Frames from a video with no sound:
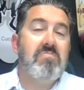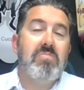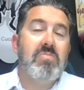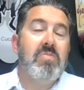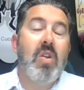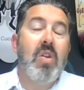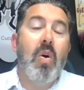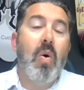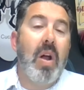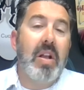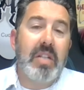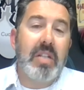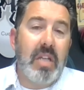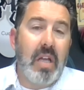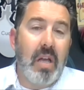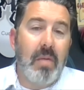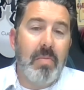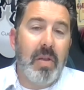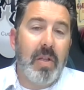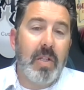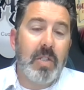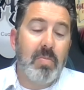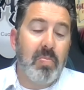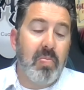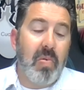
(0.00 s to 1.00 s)
No idea,
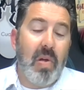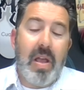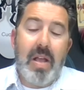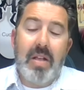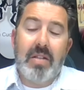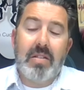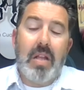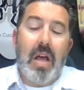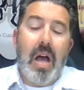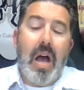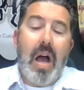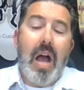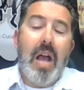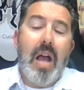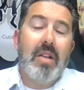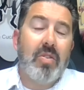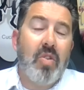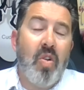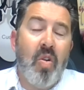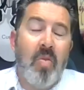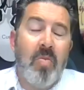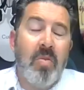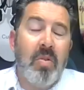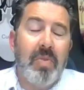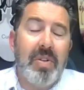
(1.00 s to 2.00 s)
because Brea is the
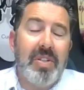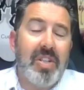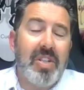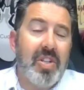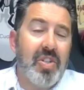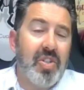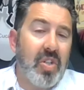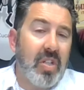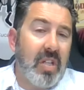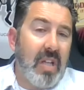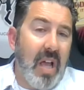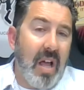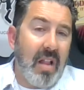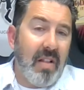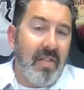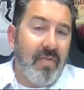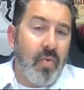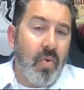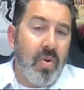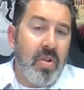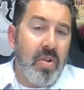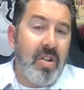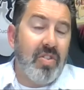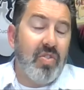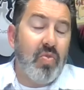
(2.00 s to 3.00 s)
highest homeowner retention in
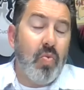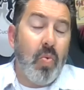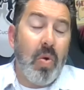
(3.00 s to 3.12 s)
California,